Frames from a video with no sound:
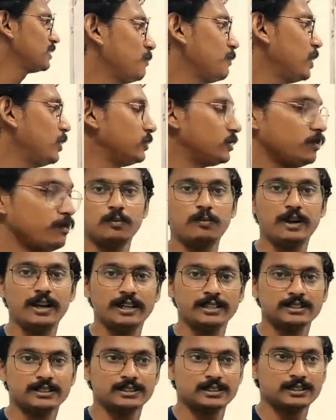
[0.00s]
is a beautiful
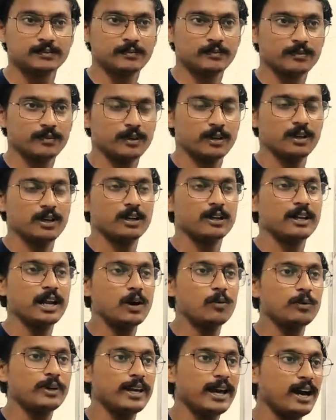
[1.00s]
place.
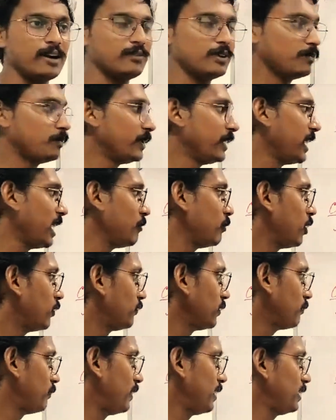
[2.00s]
Now we have a name
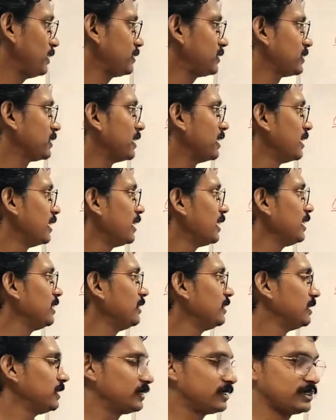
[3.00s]
of a place
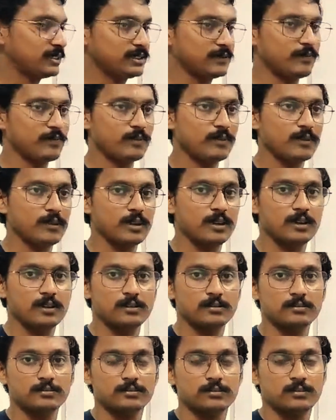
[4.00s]
in this
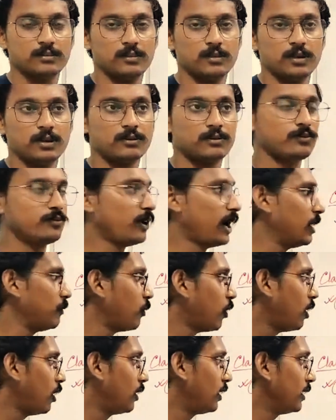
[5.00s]

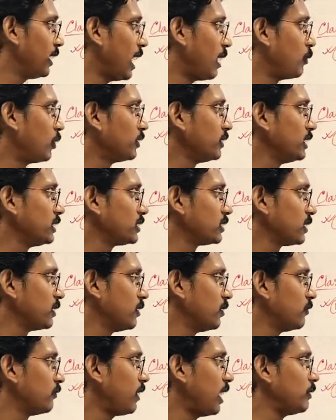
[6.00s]
among these
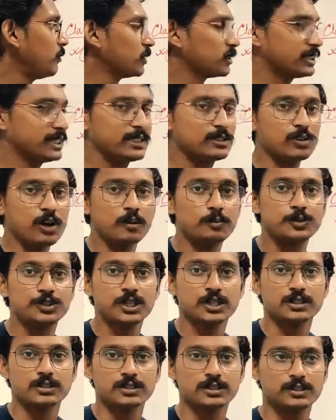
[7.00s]
5 or 6
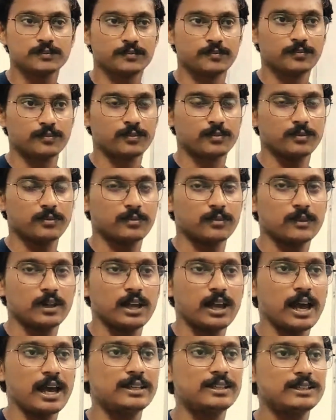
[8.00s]
options,
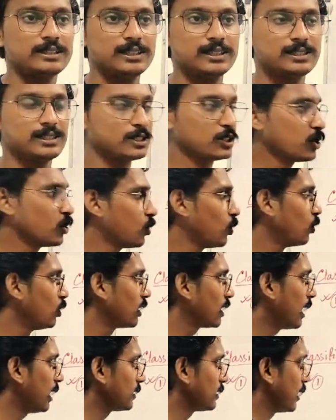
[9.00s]
and this is
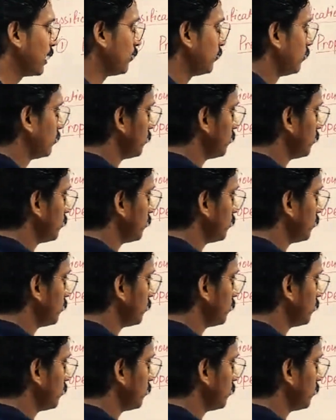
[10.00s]
Kolkata.